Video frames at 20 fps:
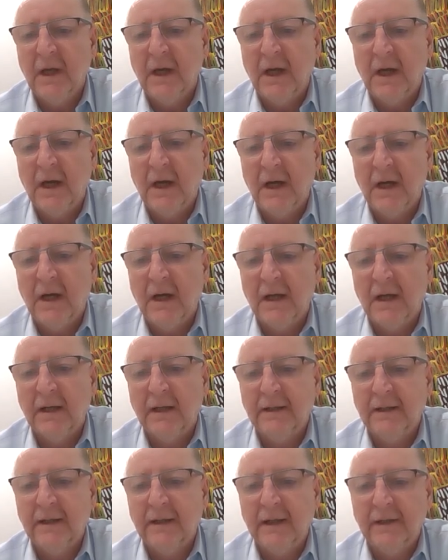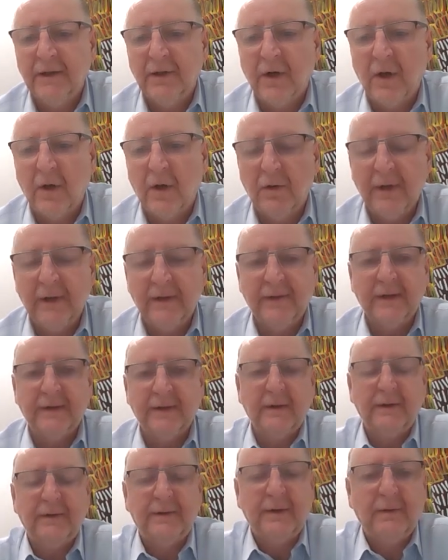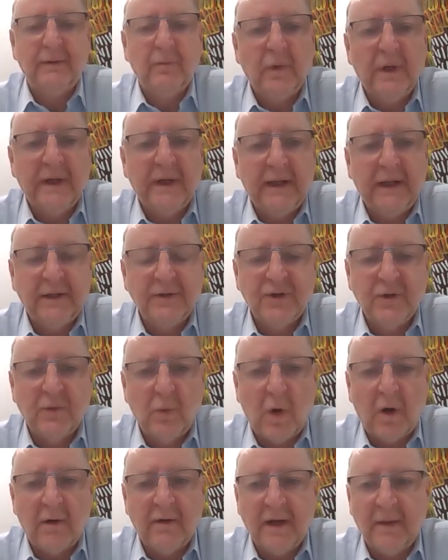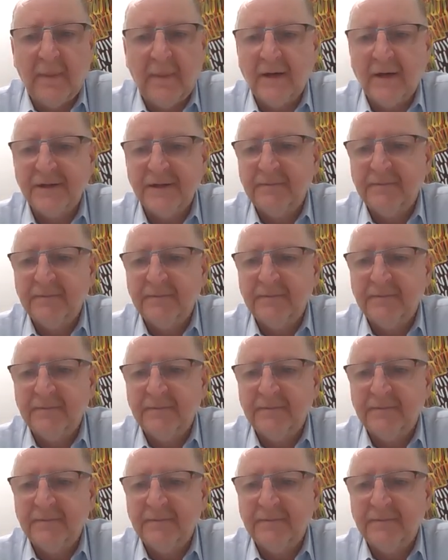that we should worry about?